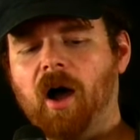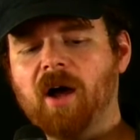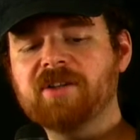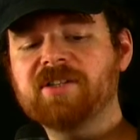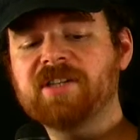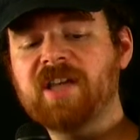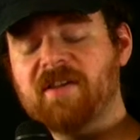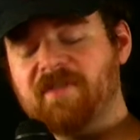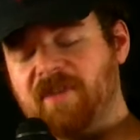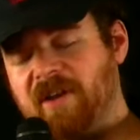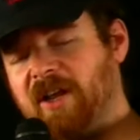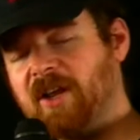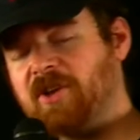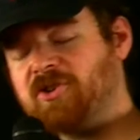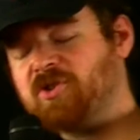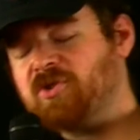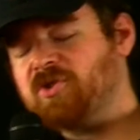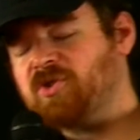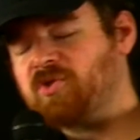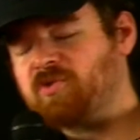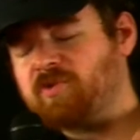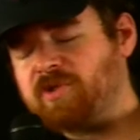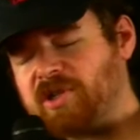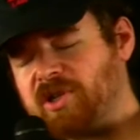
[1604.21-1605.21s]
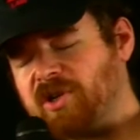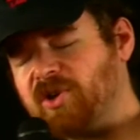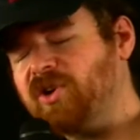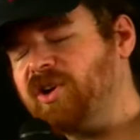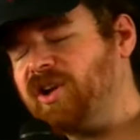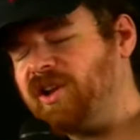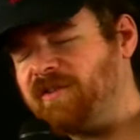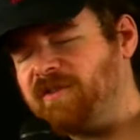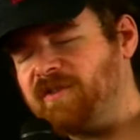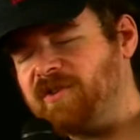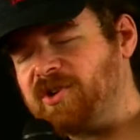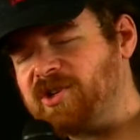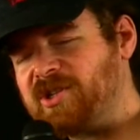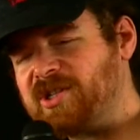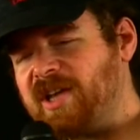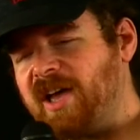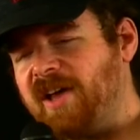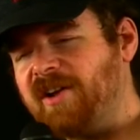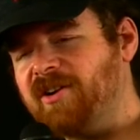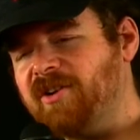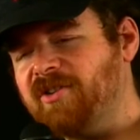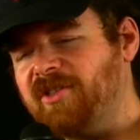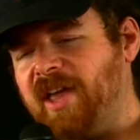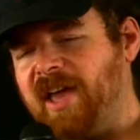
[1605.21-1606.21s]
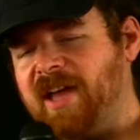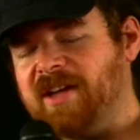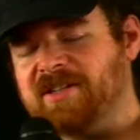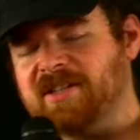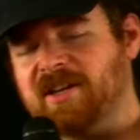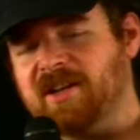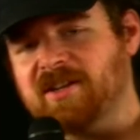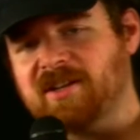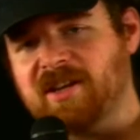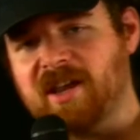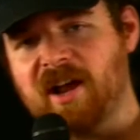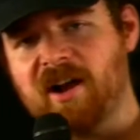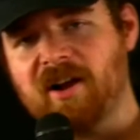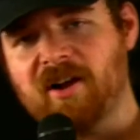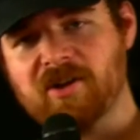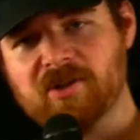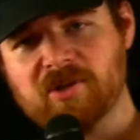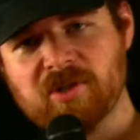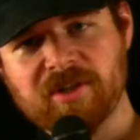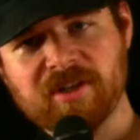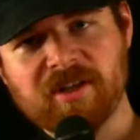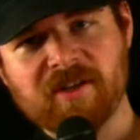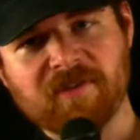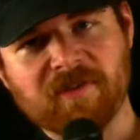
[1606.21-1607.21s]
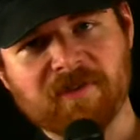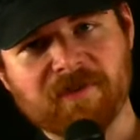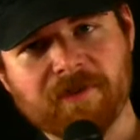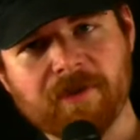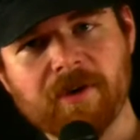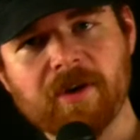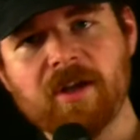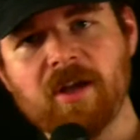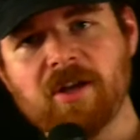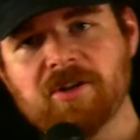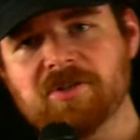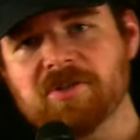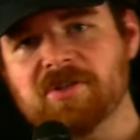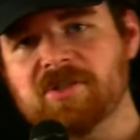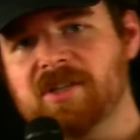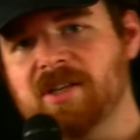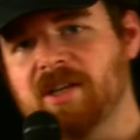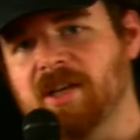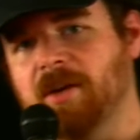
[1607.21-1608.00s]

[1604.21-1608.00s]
David Andrews is returning for center. They had Ted Karras leaving free agency.